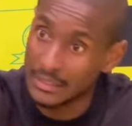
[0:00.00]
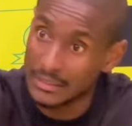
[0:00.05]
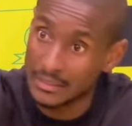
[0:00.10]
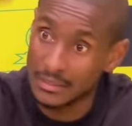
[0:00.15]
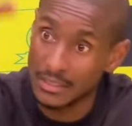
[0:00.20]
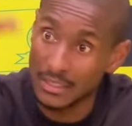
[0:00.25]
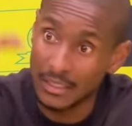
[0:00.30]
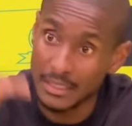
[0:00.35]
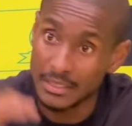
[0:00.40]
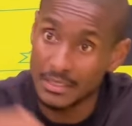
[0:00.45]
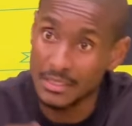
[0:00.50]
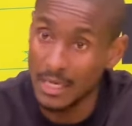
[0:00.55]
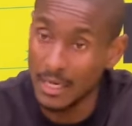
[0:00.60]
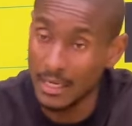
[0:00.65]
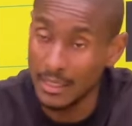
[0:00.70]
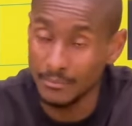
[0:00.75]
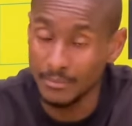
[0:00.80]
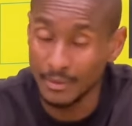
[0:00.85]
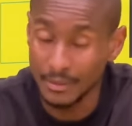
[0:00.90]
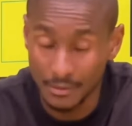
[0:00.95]
as, as
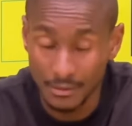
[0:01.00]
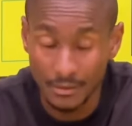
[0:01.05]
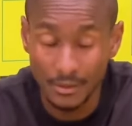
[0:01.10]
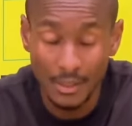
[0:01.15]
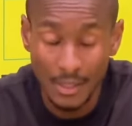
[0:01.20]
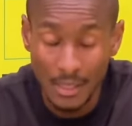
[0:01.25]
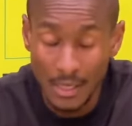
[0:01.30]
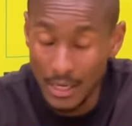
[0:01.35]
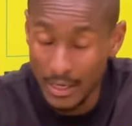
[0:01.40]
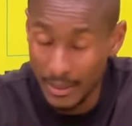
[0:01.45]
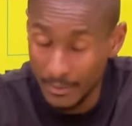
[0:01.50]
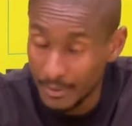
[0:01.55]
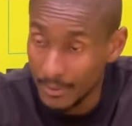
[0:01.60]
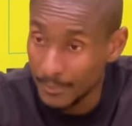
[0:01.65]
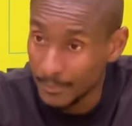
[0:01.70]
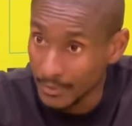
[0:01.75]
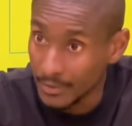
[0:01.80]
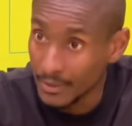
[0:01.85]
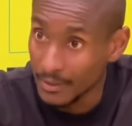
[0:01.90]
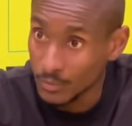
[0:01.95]
high, but I'm
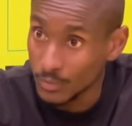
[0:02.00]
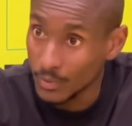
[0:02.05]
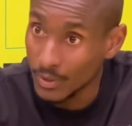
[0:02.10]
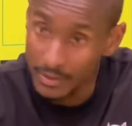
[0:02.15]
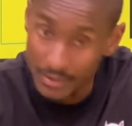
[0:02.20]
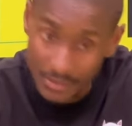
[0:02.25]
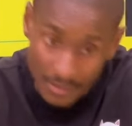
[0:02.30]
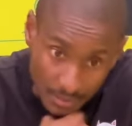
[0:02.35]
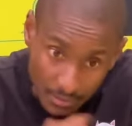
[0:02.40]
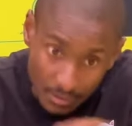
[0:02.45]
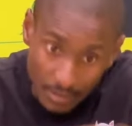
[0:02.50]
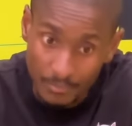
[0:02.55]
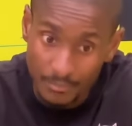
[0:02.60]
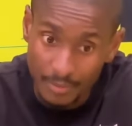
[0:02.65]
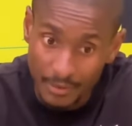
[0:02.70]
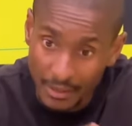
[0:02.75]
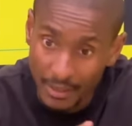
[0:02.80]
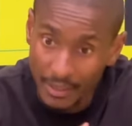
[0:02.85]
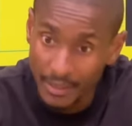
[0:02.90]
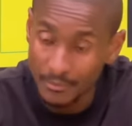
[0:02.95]
happy that we are still
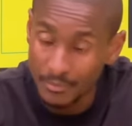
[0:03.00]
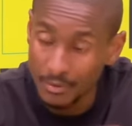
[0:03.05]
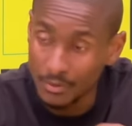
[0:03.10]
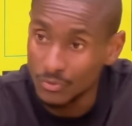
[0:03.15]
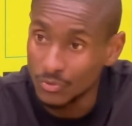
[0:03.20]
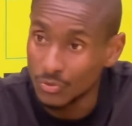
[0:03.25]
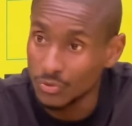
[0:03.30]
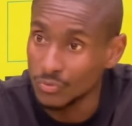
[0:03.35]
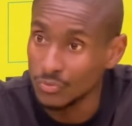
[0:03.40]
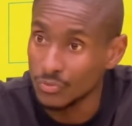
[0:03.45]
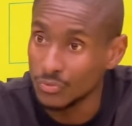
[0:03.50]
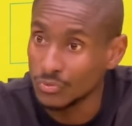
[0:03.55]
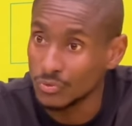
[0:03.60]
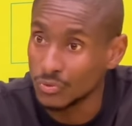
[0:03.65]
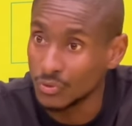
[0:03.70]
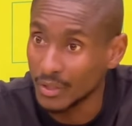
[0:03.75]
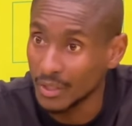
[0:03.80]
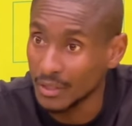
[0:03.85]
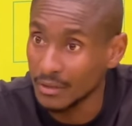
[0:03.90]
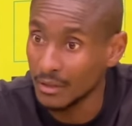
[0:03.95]
being able to,
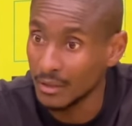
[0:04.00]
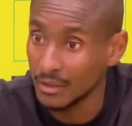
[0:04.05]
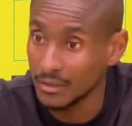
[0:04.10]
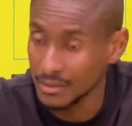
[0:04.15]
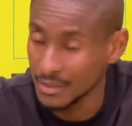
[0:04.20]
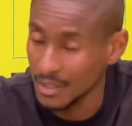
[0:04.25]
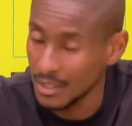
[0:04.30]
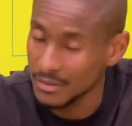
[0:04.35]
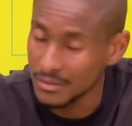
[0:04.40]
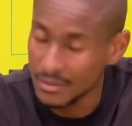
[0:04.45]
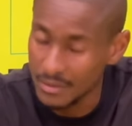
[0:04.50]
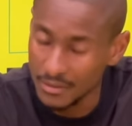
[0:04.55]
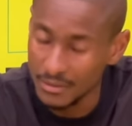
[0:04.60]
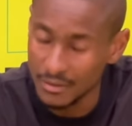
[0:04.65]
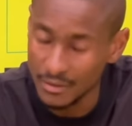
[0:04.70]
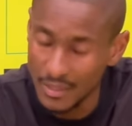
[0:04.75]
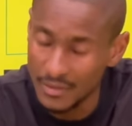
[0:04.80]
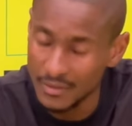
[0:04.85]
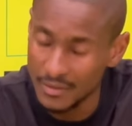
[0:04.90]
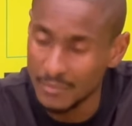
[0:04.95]
to get the results,
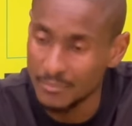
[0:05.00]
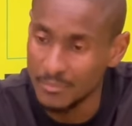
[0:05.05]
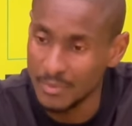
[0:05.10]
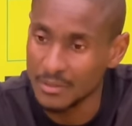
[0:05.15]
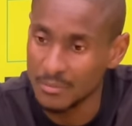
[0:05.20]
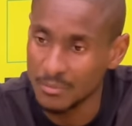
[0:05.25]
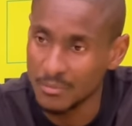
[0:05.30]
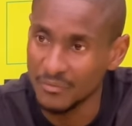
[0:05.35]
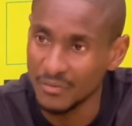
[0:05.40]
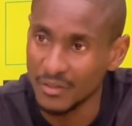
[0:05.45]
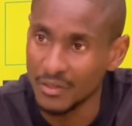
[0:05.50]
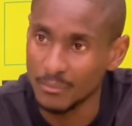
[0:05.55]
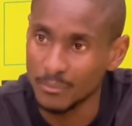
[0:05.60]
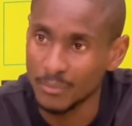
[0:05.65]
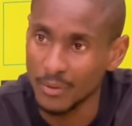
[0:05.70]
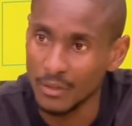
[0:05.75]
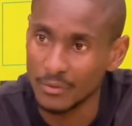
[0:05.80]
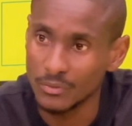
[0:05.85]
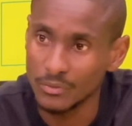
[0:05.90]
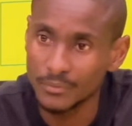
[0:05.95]
and, and that makes me very
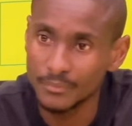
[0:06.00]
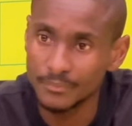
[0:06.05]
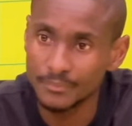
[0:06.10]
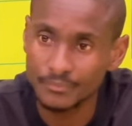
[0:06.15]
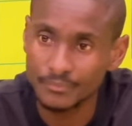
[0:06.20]
proud.